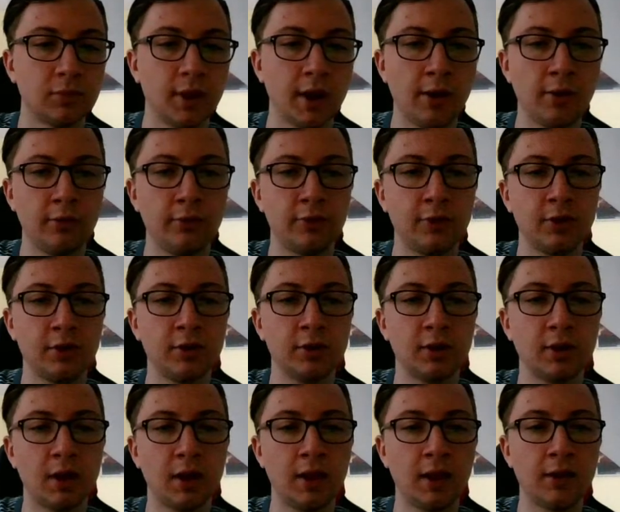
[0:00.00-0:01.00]
however
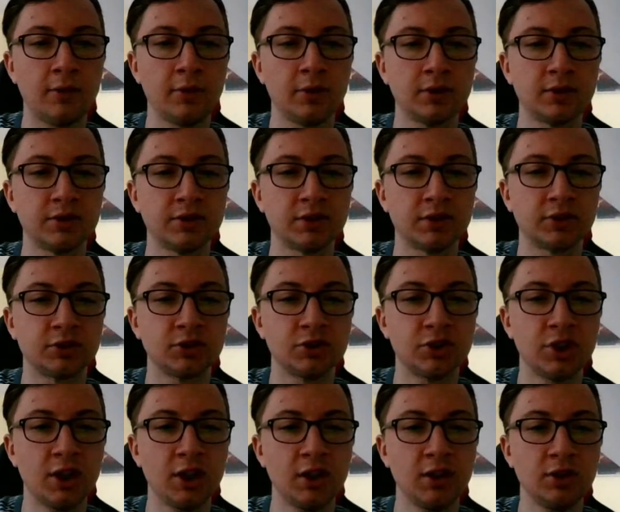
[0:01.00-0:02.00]
allowing this
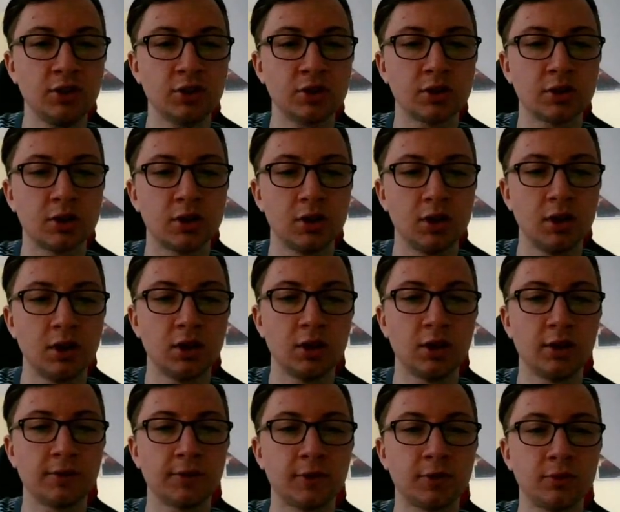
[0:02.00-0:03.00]
exchange, and
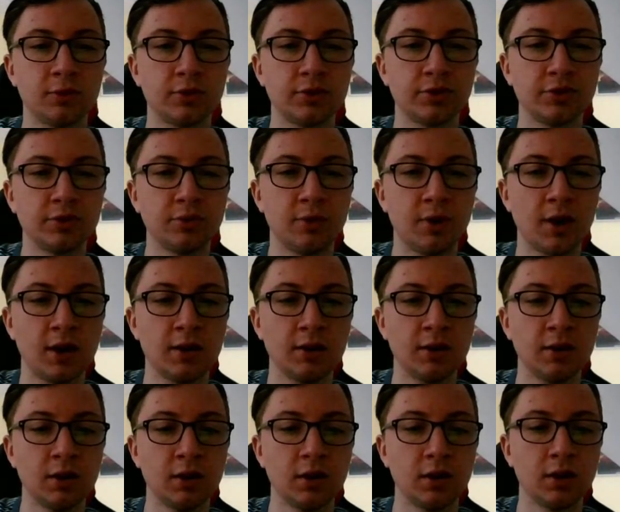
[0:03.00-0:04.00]
after rook c1,
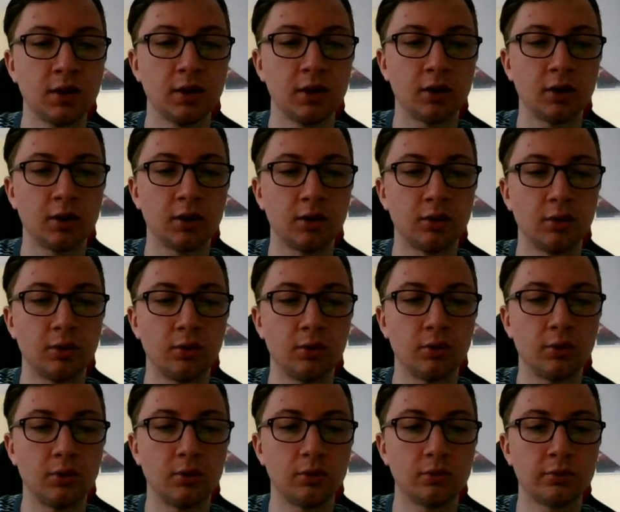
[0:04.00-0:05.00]

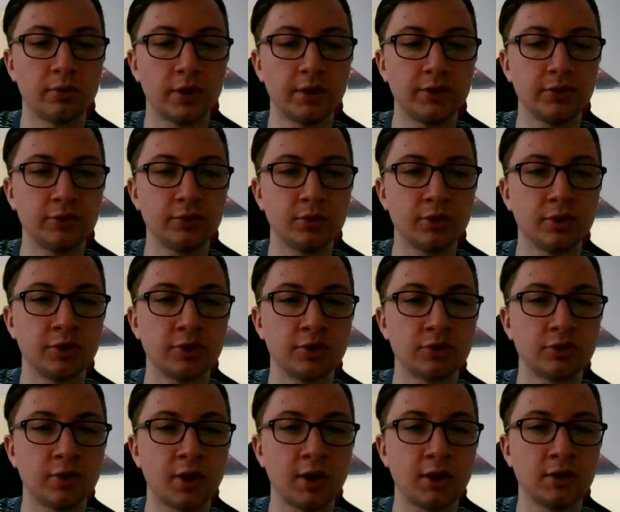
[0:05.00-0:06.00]
white's rook is
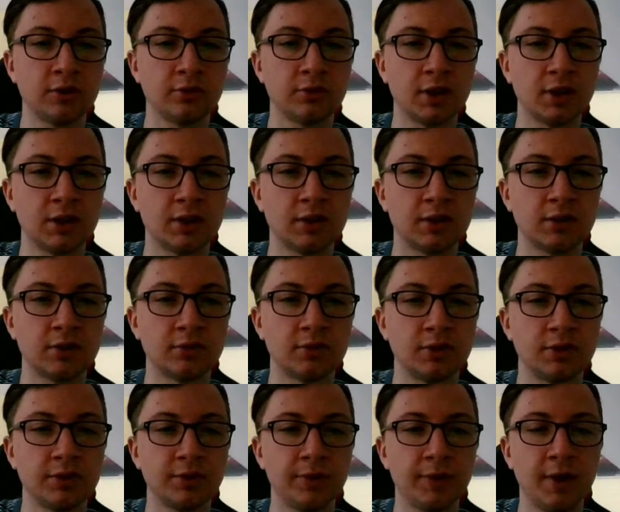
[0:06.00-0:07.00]
trying to get to
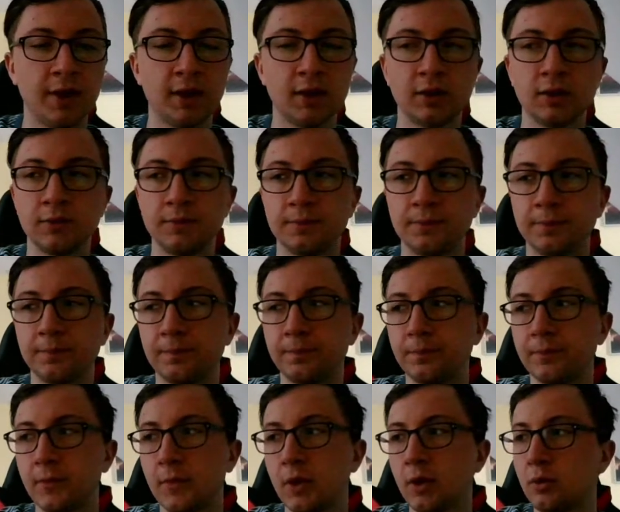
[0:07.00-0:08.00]
this file,
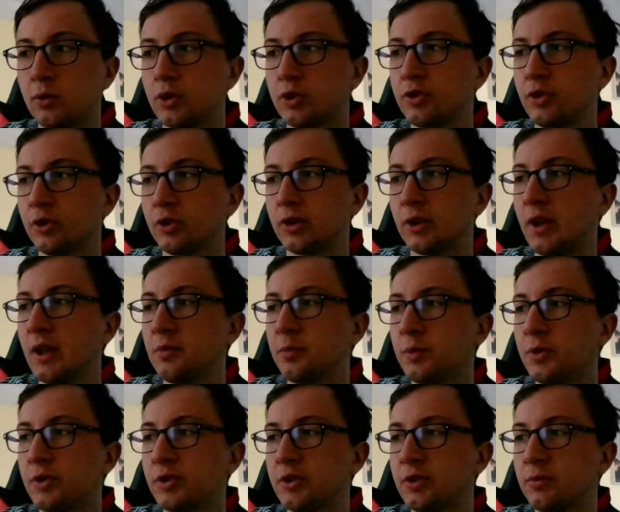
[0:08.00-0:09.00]
which is not yet
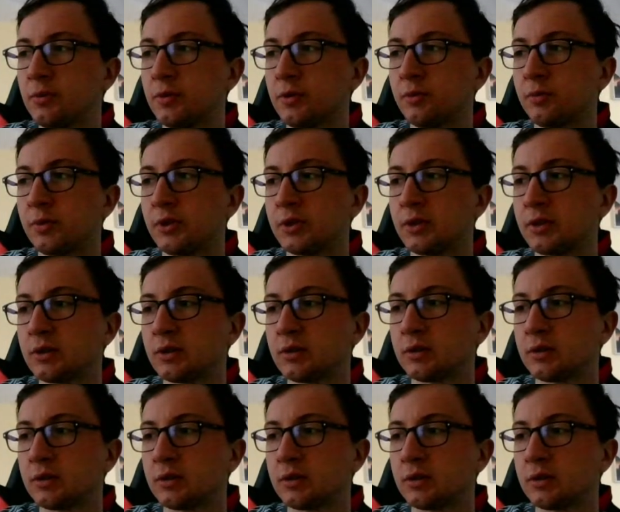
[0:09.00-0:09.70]
possible, but...